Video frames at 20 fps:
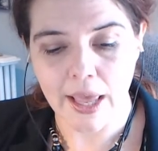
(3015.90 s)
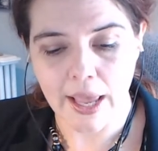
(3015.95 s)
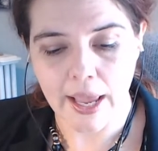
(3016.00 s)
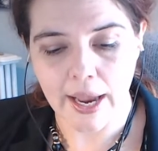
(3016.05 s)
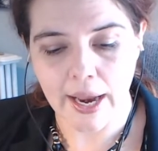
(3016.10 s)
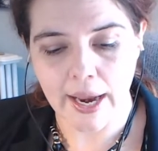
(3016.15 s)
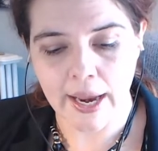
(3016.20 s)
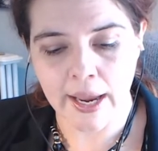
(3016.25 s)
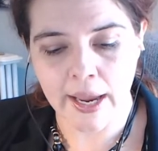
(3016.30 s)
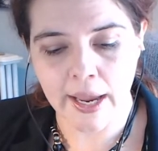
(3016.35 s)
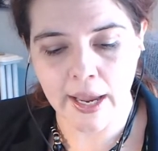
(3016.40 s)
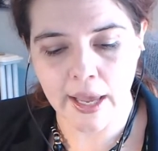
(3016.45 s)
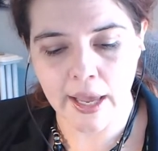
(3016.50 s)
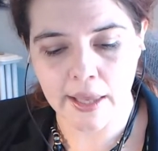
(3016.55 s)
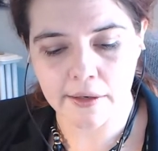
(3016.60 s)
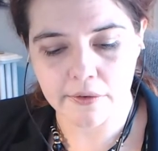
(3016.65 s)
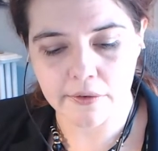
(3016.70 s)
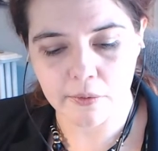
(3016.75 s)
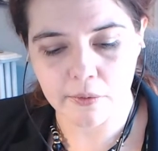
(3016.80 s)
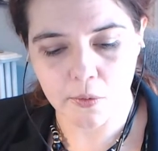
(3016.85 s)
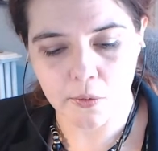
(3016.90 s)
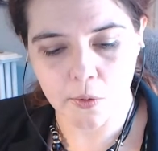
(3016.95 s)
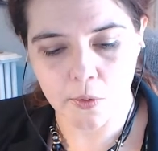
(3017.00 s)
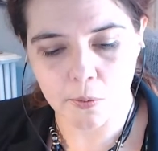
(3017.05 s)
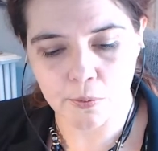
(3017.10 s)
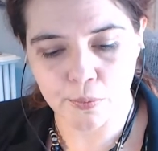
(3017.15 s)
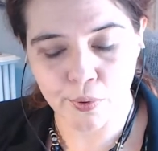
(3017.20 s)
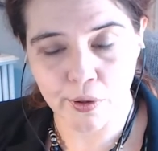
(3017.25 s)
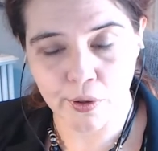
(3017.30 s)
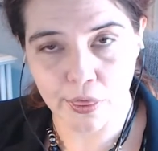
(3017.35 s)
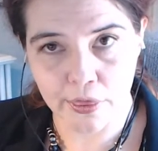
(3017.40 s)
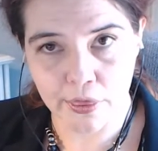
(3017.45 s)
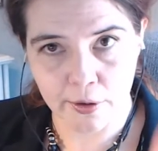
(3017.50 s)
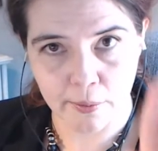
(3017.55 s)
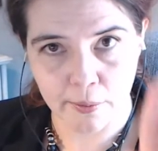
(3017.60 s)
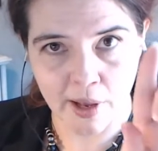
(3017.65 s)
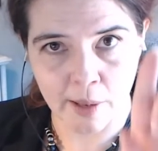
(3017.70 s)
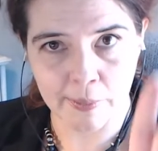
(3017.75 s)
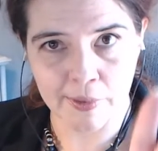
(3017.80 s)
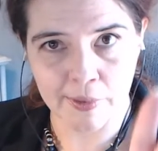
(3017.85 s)
and put
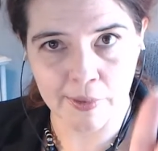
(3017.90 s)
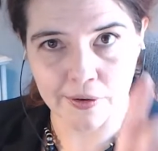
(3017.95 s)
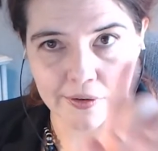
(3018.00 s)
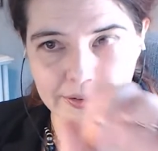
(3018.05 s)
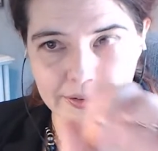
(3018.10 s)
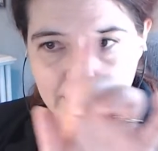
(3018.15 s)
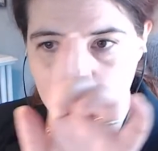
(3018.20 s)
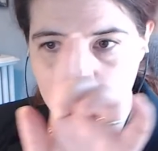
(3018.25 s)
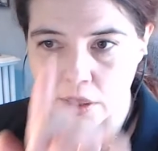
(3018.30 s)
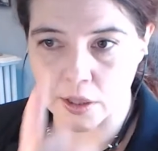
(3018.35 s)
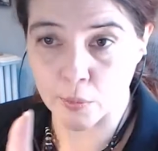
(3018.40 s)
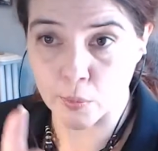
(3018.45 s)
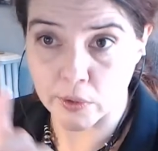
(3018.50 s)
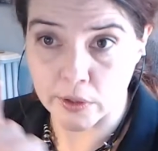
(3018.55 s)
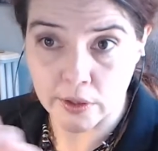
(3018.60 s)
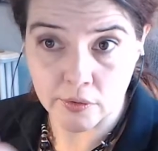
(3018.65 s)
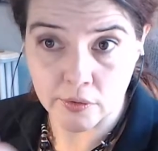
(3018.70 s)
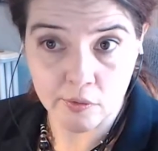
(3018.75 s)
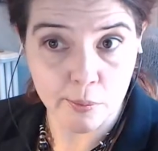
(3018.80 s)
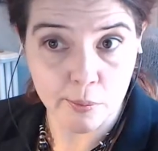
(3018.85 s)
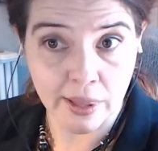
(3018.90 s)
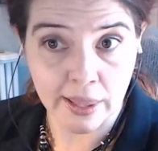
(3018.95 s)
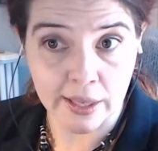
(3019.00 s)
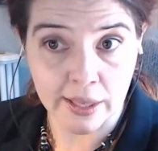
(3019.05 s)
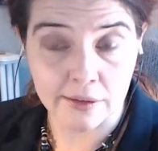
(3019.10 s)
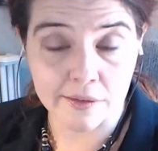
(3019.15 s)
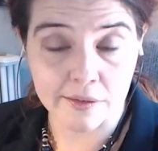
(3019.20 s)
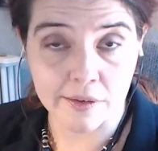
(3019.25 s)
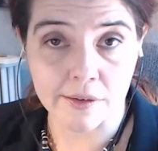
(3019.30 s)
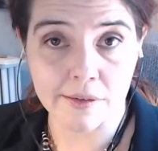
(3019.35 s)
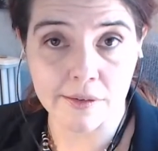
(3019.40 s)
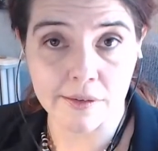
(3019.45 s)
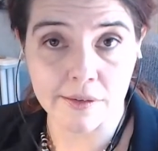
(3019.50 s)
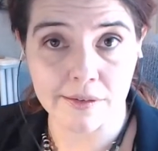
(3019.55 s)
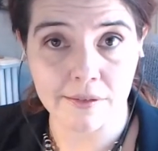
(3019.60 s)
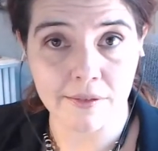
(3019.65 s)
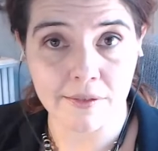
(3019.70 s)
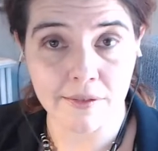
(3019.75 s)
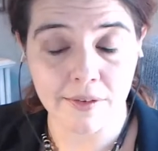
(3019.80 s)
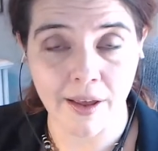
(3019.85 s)
thermometers at 3 different places,
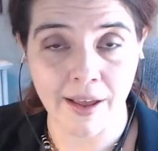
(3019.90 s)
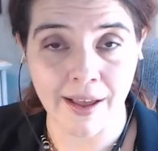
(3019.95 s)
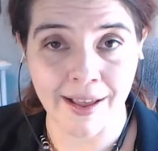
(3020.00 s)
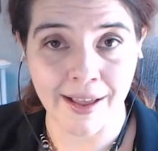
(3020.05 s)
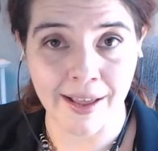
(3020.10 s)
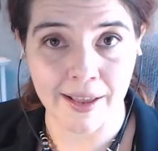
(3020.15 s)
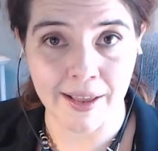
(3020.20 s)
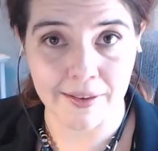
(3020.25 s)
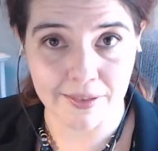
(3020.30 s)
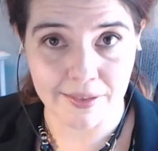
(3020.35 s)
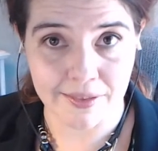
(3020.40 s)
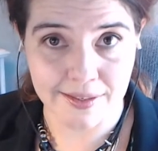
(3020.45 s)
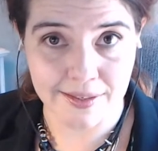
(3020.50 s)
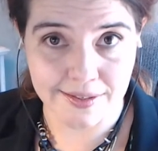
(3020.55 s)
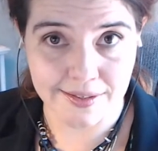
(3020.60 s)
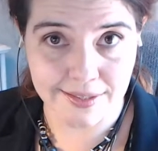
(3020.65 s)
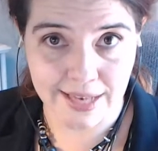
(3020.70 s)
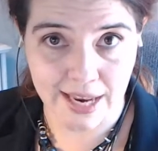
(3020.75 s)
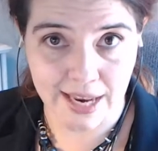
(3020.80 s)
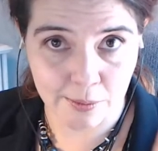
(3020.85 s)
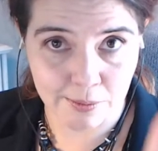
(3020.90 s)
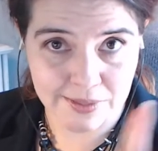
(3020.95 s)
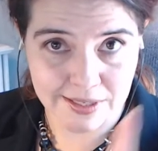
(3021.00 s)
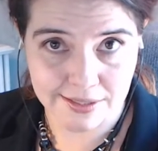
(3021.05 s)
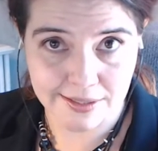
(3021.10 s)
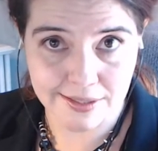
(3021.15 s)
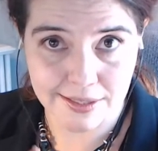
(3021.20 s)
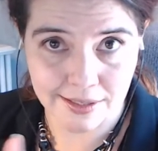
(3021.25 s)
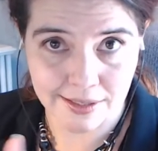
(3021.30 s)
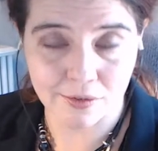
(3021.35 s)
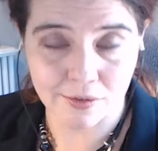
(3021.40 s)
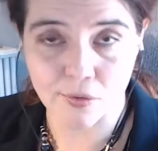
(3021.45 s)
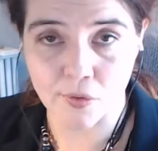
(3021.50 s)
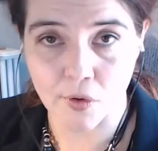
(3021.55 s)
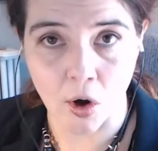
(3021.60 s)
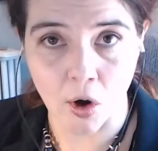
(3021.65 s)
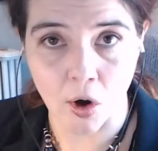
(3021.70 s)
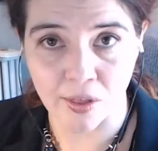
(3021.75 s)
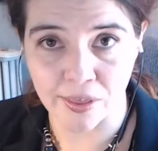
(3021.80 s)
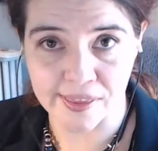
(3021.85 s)
the same distance for
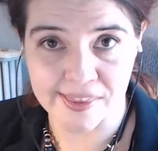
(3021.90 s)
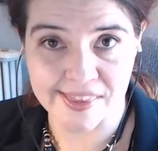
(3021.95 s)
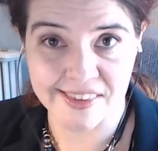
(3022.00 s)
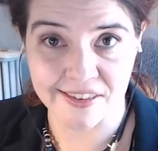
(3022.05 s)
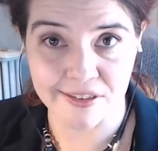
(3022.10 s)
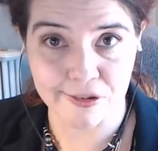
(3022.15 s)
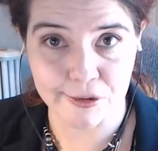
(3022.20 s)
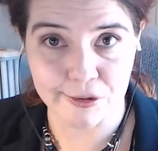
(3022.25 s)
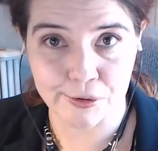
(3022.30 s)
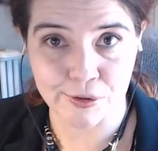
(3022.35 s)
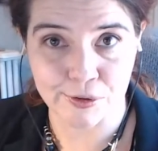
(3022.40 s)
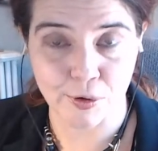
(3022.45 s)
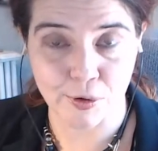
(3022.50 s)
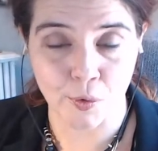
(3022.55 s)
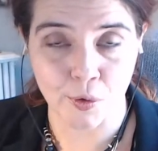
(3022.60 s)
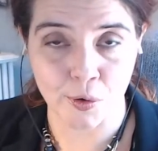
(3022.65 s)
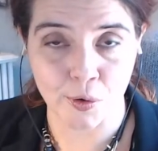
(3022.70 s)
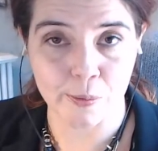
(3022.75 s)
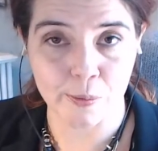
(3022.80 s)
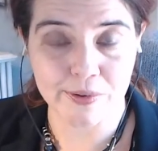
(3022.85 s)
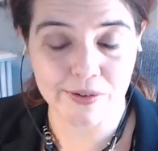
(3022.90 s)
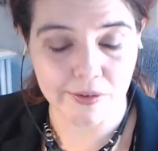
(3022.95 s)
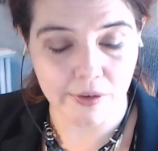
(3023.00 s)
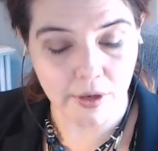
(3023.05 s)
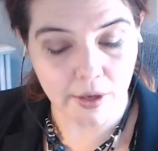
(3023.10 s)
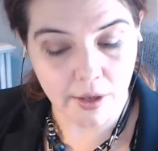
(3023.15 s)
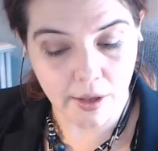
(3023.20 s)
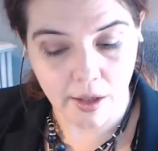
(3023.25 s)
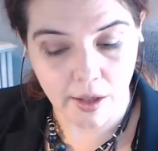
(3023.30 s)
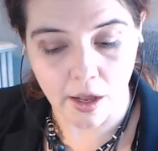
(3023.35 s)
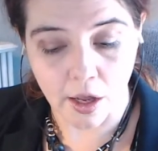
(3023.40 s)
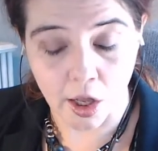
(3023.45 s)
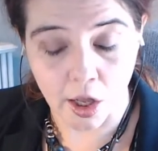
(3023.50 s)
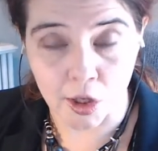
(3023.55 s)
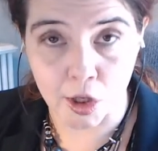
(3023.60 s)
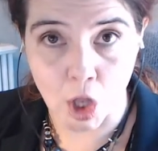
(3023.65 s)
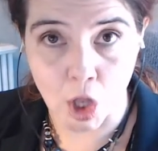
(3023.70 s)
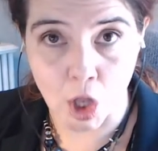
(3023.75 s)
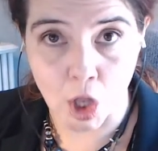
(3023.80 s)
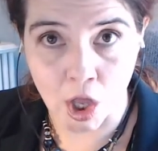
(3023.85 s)
all of the student groups
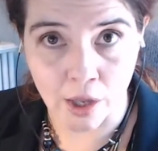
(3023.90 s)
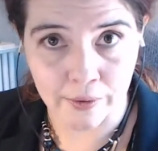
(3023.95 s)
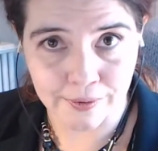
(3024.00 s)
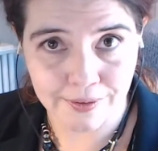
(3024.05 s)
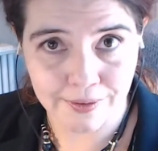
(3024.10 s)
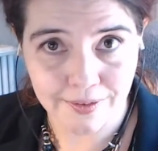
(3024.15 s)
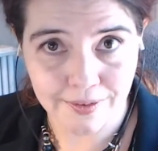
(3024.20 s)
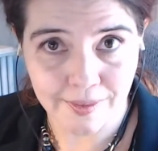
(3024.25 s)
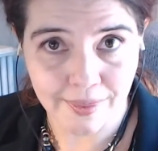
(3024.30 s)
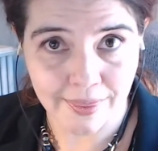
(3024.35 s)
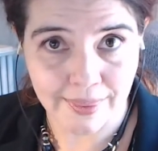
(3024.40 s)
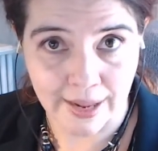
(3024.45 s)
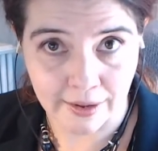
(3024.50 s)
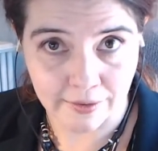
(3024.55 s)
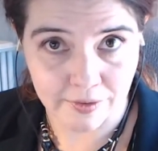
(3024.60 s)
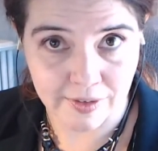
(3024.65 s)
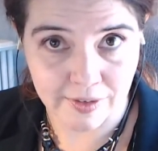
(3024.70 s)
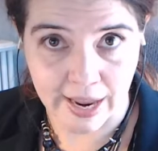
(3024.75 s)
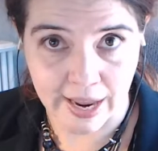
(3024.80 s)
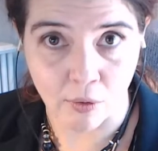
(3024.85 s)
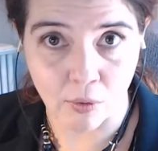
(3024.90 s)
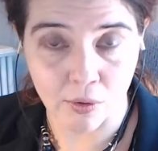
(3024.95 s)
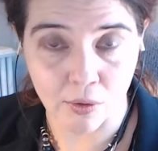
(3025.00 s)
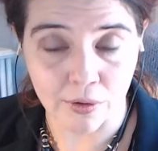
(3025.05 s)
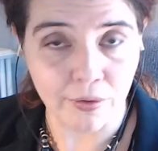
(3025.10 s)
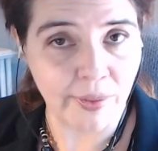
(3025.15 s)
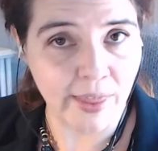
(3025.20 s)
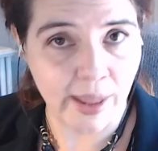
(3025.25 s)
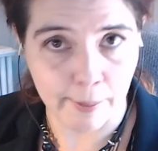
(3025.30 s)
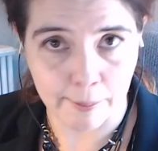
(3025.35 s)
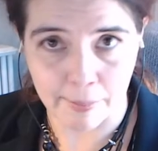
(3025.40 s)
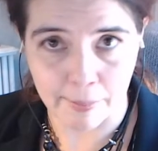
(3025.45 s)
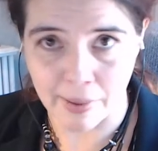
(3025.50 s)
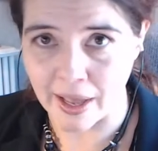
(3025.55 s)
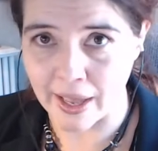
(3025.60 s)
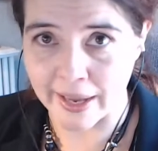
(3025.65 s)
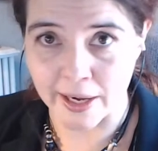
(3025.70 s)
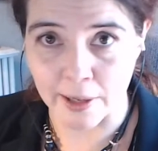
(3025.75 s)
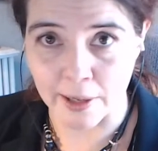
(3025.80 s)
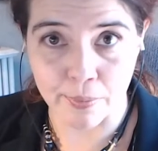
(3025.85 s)
along that dowel, that
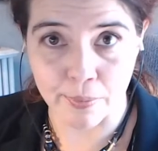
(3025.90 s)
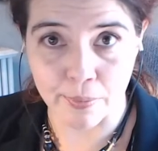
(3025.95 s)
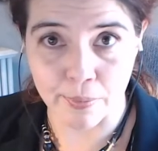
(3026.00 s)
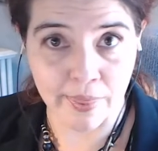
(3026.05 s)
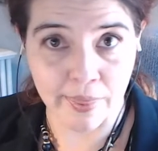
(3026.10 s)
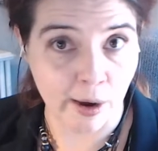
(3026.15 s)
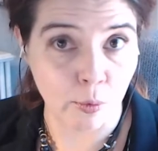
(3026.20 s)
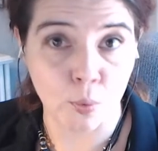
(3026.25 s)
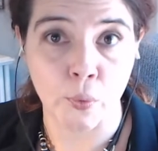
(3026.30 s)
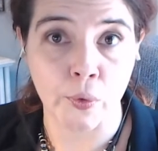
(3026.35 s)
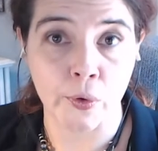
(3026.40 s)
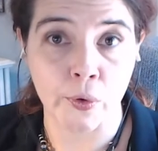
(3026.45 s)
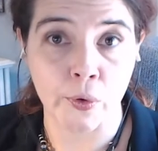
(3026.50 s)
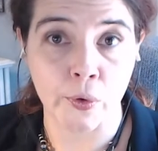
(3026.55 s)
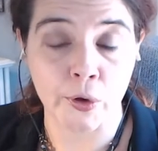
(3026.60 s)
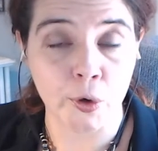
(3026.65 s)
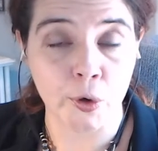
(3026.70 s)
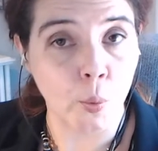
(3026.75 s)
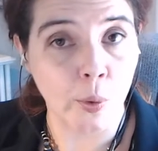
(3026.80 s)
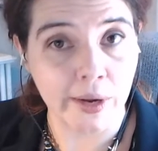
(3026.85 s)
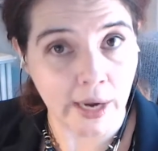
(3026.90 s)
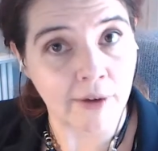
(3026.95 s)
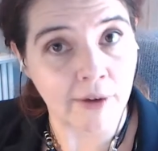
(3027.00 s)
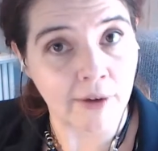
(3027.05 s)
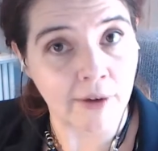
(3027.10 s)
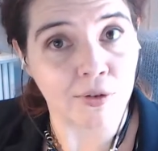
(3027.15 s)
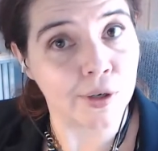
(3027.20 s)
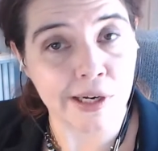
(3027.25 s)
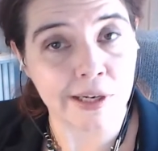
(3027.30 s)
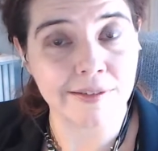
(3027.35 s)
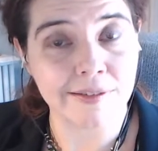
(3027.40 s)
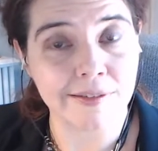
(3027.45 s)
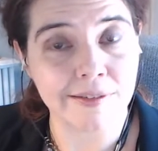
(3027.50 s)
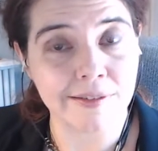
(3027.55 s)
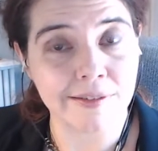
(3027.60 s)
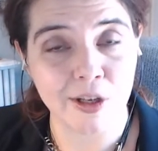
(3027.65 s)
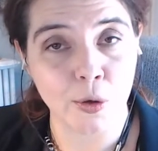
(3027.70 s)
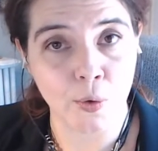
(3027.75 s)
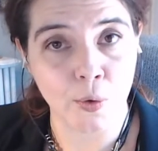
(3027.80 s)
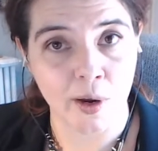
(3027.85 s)
pipe, that ruler, whatever it
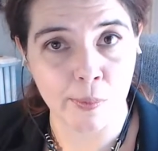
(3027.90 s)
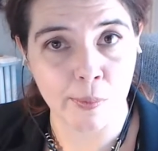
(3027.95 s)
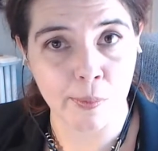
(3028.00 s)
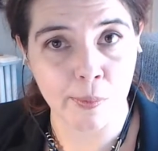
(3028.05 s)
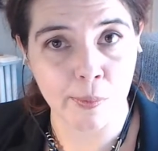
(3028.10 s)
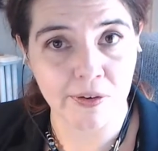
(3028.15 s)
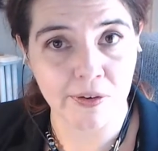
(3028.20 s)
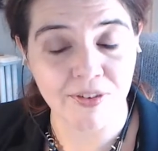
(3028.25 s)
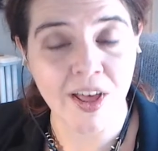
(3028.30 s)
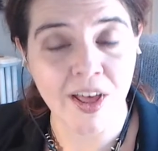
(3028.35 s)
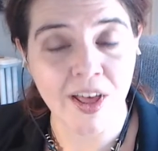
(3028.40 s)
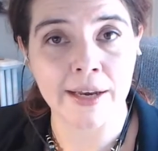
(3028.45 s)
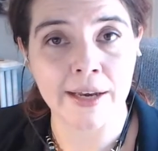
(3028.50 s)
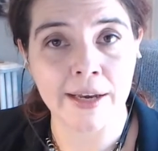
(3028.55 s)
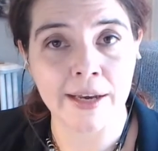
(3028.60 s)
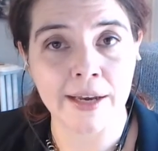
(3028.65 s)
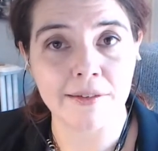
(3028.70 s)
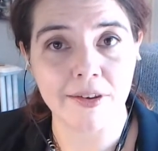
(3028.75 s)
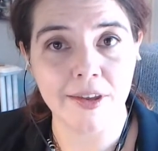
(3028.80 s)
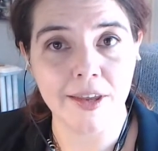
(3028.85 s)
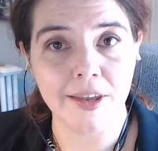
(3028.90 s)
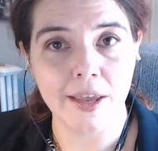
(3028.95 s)
is that you are able to find.